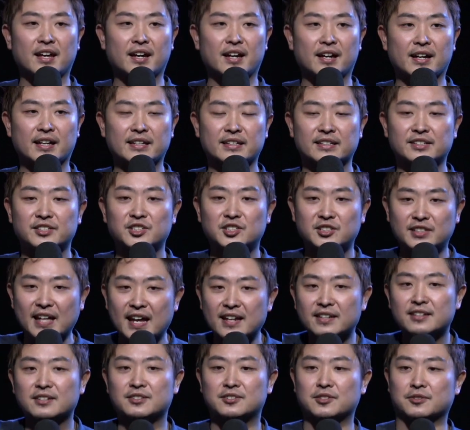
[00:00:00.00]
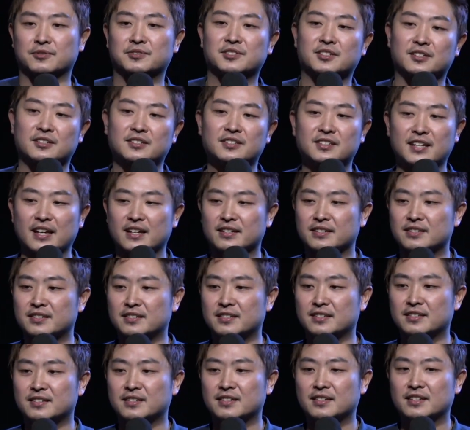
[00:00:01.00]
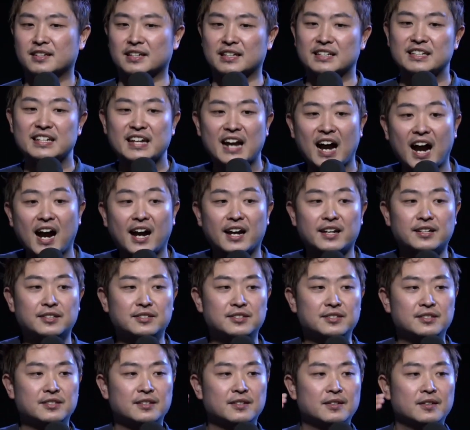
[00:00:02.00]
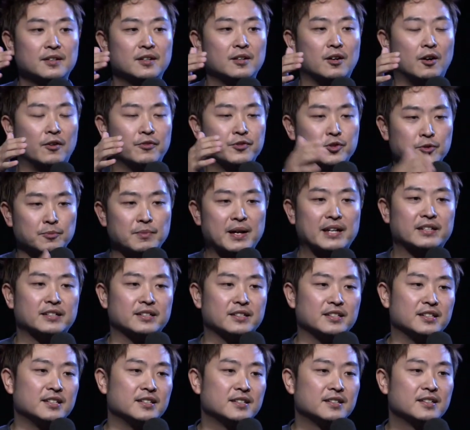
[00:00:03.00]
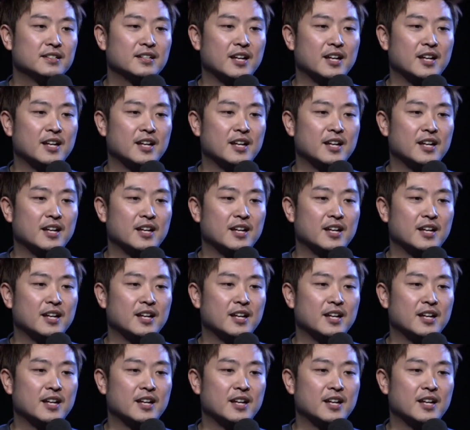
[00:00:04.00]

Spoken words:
the standards of success in the eyes of humanity.